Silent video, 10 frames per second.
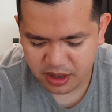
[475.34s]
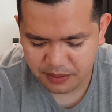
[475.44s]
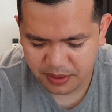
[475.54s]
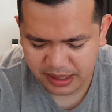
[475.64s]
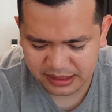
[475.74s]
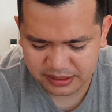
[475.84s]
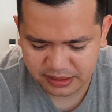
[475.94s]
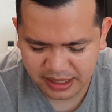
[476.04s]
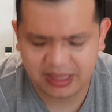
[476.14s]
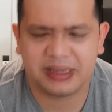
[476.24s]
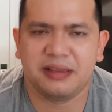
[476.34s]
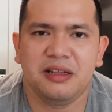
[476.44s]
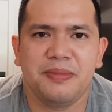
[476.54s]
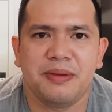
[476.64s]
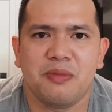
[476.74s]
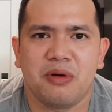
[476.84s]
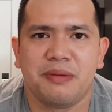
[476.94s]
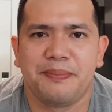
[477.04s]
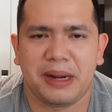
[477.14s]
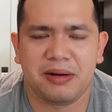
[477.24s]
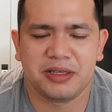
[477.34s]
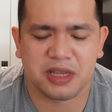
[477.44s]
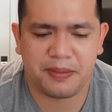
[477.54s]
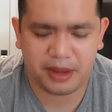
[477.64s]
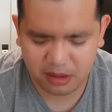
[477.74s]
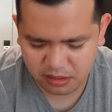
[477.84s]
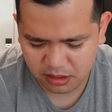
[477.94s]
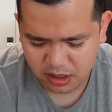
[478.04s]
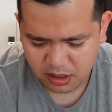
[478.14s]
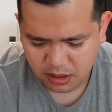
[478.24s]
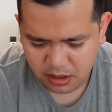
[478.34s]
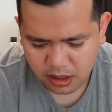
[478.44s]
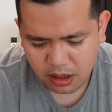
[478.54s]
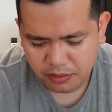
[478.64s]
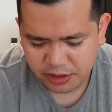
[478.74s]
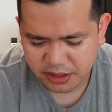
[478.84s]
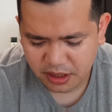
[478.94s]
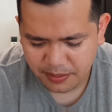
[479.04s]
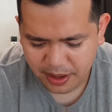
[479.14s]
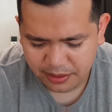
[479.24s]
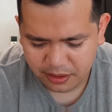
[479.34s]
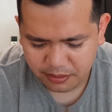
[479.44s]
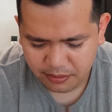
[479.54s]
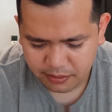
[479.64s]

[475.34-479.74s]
But it's, yeah, like a little bit more berries coming out, which is not a bad thing.